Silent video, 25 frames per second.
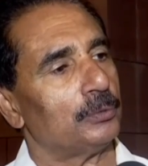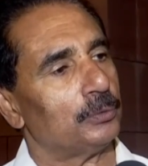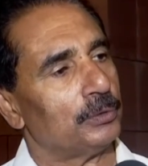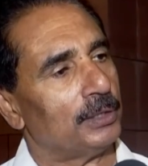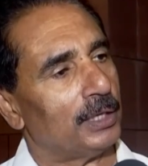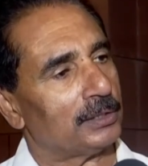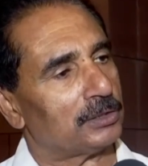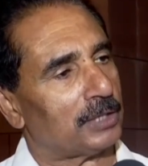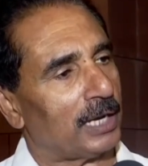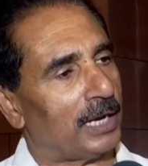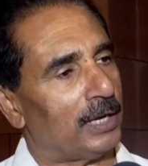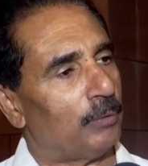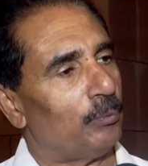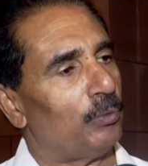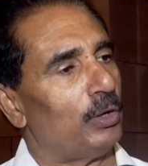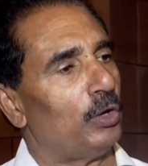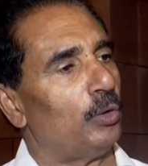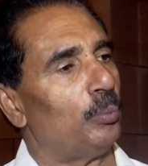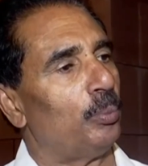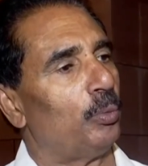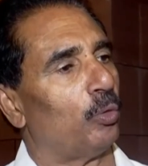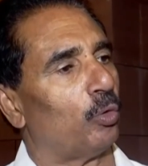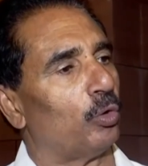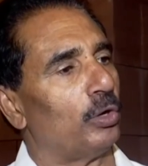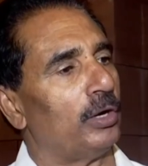the time
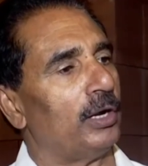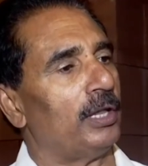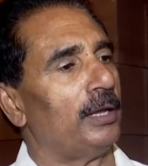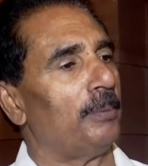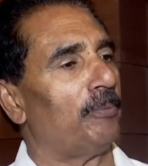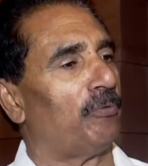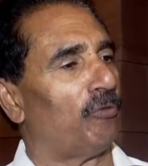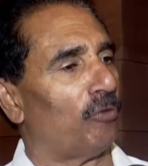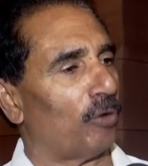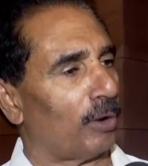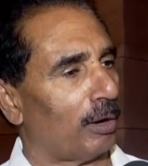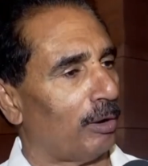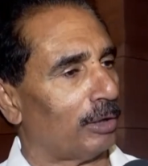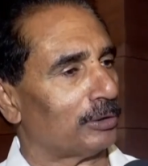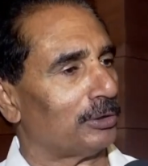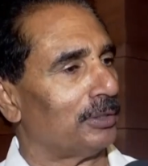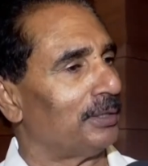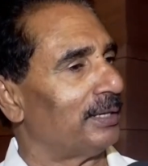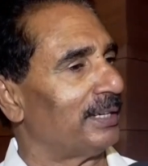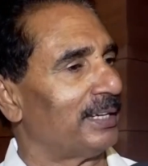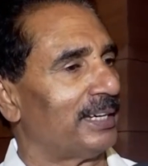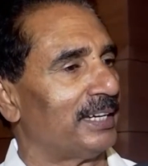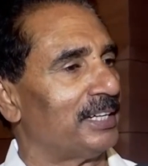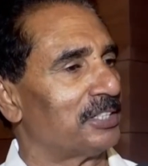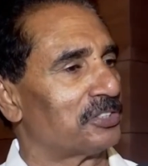will be only for
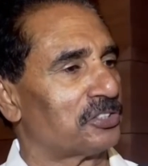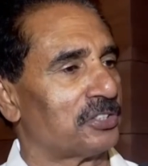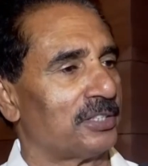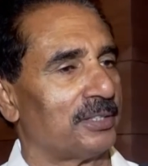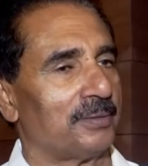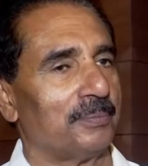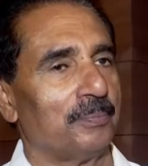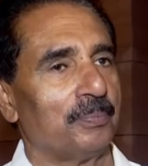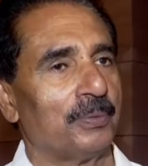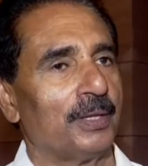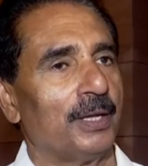authentication.